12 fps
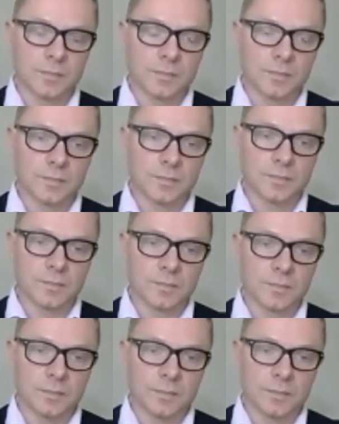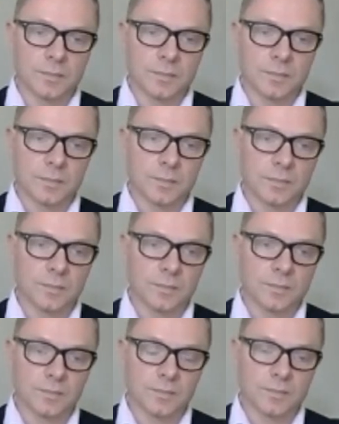
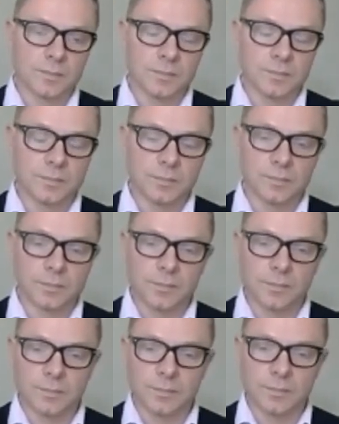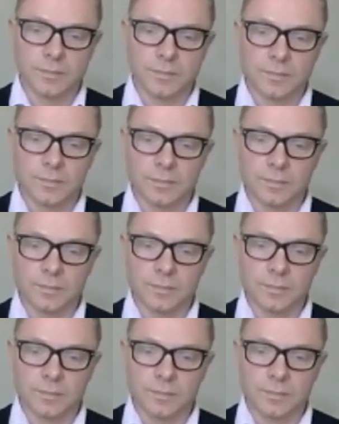
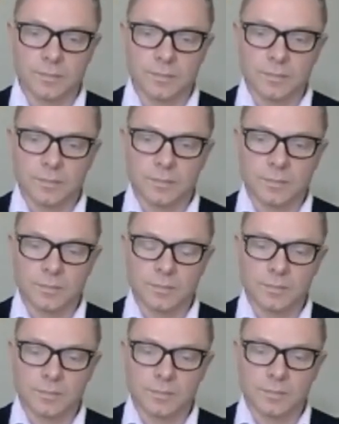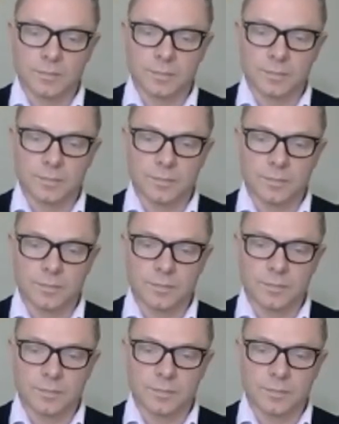
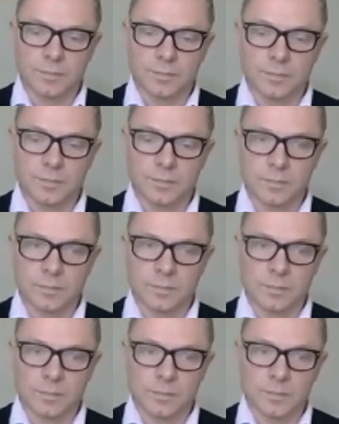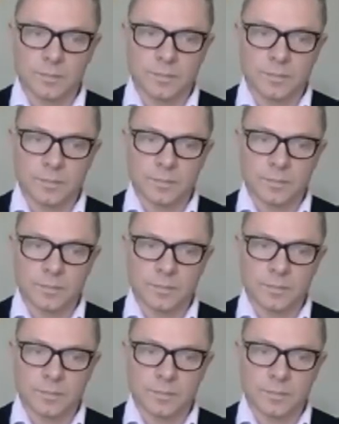(silent)